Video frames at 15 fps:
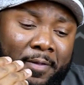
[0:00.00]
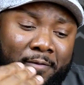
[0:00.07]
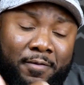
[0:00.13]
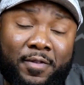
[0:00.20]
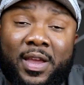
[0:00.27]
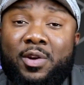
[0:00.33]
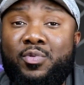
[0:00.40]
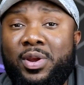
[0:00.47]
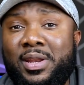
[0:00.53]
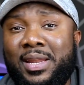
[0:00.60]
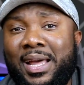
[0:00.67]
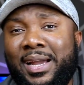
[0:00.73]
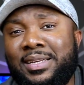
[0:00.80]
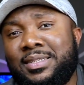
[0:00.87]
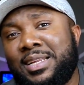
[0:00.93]
very
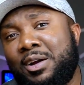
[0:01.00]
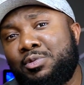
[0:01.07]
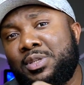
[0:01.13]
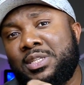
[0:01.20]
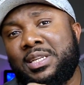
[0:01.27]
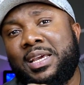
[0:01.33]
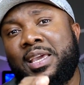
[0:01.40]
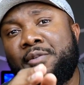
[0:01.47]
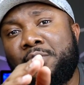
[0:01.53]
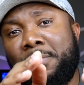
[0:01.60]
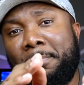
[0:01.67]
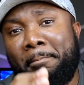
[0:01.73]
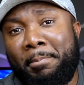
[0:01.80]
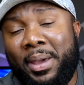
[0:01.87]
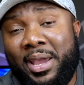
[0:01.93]
nice. I would say
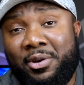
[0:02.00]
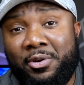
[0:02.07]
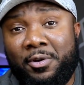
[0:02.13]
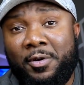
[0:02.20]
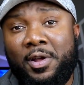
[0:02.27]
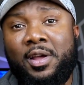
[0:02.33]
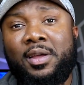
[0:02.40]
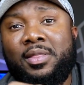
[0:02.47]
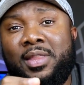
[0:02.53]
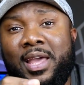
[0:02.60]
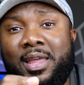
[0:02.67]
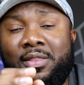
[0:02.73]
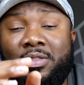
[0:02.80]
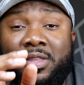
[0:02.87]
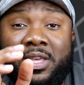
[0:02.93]
even better
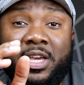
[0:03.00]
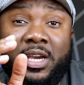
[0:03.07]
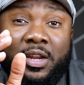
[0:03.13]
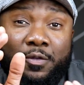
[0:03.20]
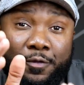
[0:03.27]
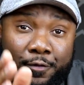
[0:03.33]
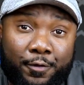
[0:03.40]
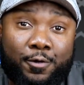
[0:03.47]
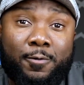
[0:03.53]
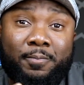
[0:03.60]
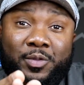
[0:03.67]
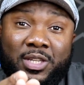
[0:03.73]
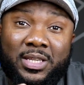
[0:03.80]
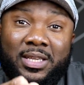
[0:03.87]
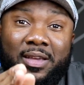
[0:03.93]
than the
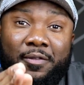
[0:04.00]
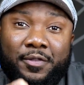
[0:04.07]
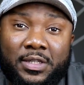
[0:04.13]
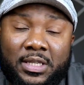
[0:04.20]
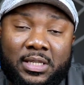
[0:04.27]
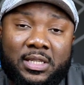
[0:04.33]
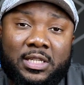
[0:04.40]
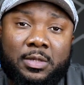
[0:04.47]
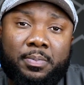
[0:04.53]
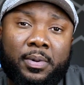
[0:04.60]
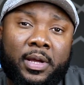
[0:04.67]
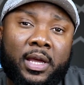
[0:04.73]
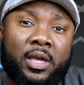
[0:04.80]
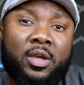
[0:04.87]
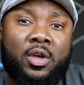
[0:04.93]
confirmed TFT
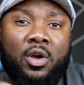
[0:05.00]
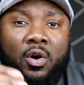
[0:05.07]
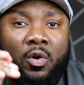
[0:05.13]
display